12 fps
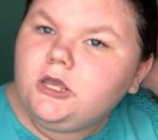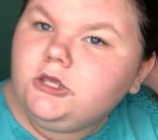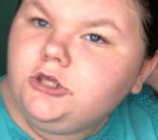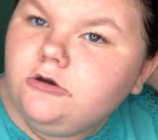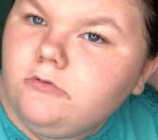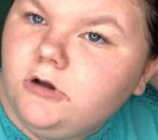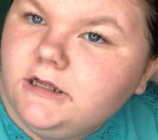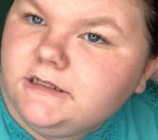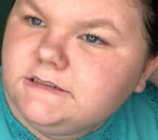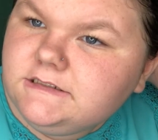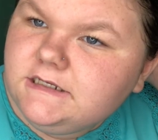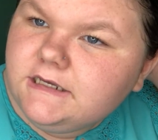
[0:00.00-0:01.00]
you want
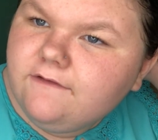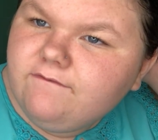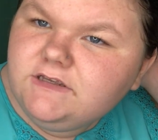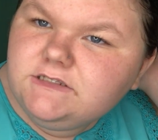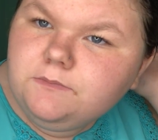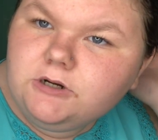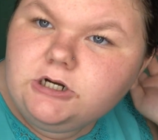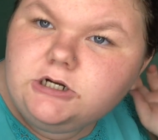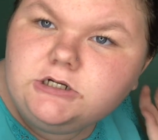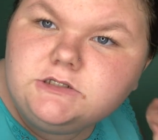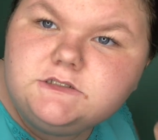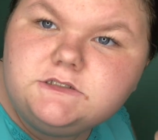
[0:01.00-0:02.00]
to give these
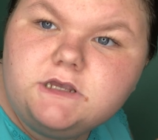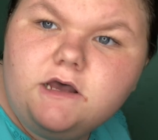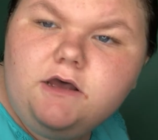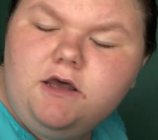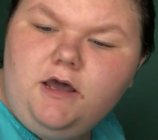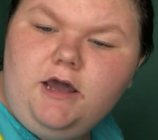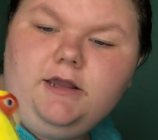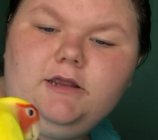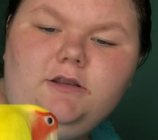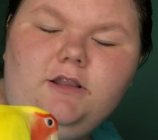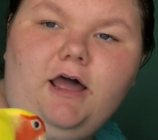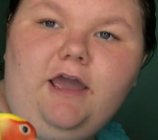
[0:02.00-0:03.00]
birds a
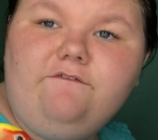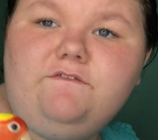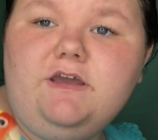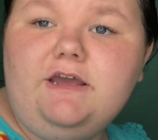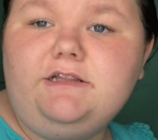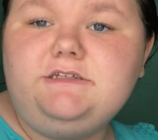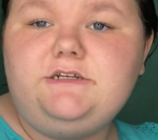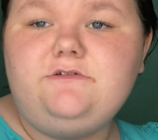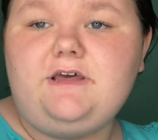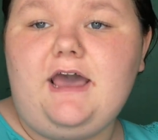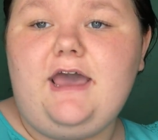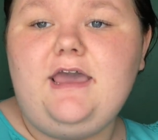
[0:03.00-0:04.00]
good life, and to do
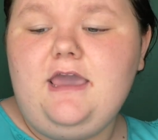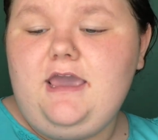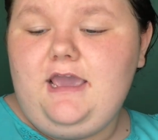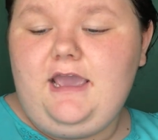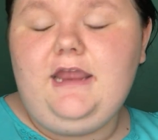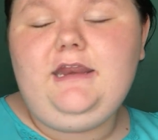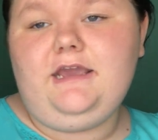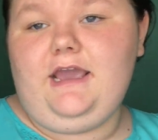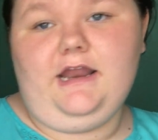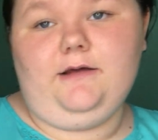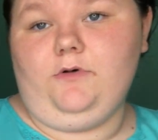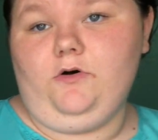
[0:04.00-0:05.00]
that, any
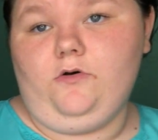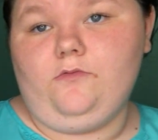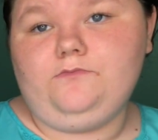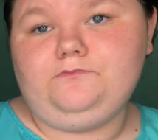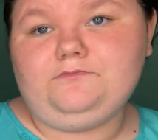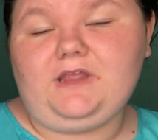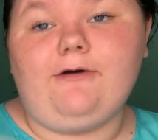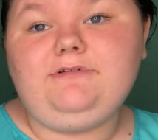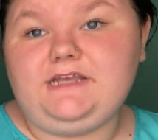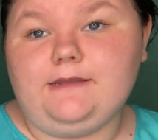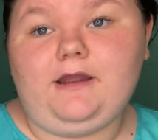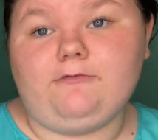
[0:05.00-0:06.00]
animal, I would
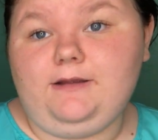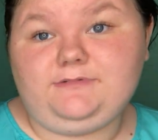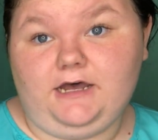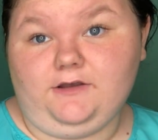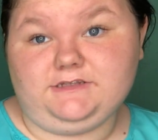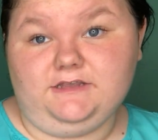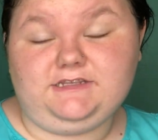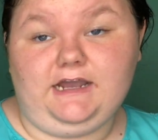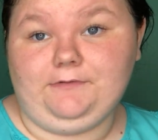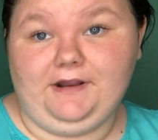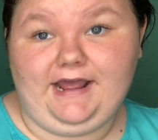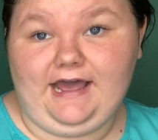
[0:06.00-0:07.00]
take my reptiles
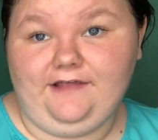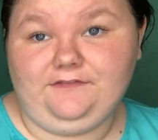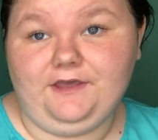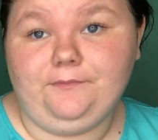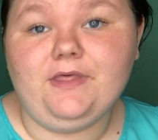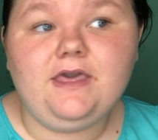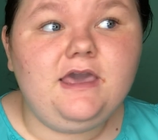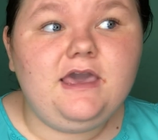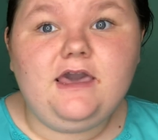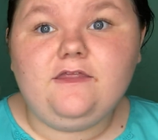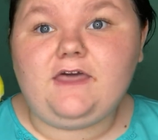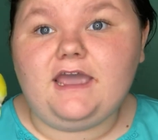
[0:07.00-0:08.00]
outside when I had them.
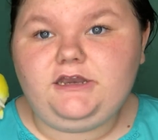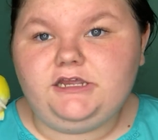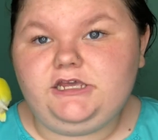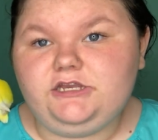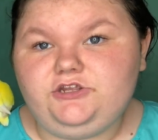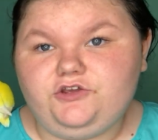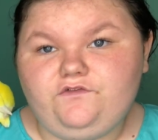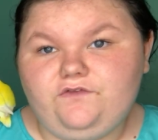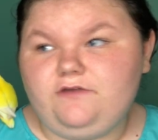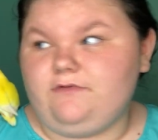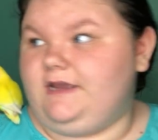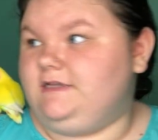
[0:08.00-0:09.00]
They need
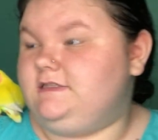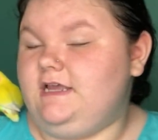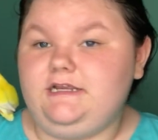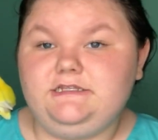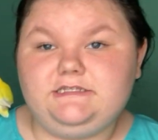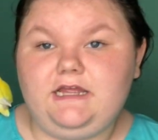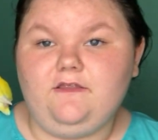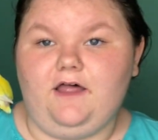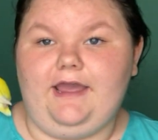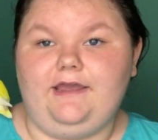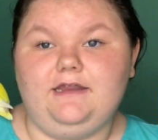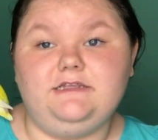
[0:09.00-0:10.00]
UV rays, they need
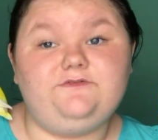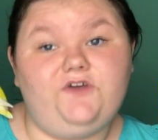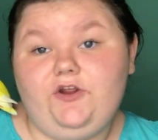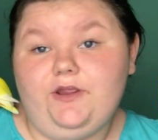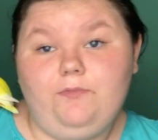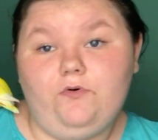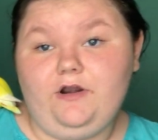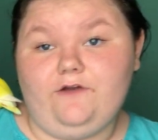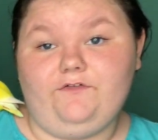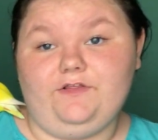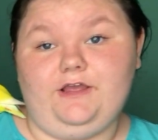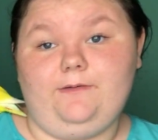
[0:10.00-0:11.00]
sunlight. It is very important
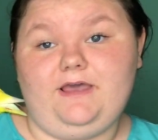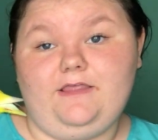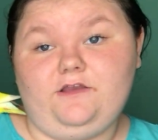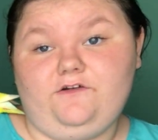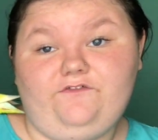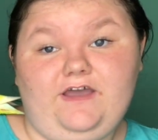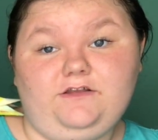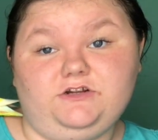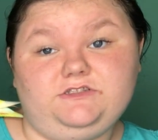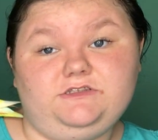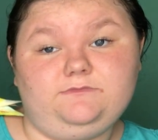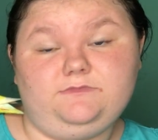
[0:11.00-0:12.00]
for them and their
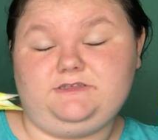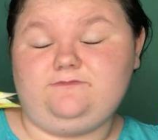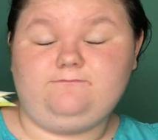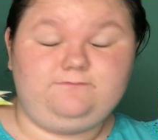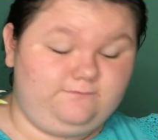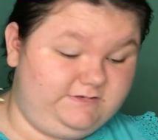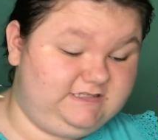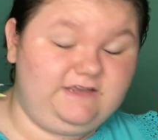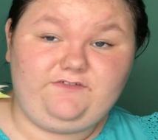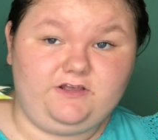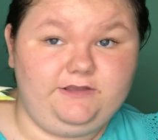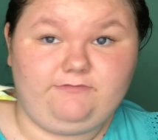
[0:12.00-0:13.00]
feathers,
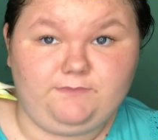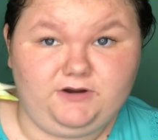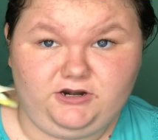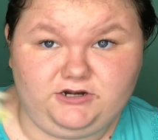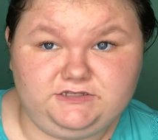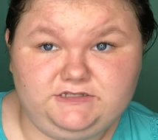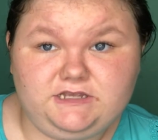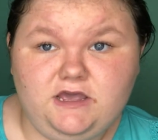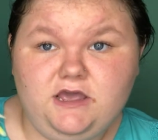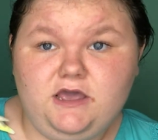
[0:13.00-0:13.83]
specifically with birds,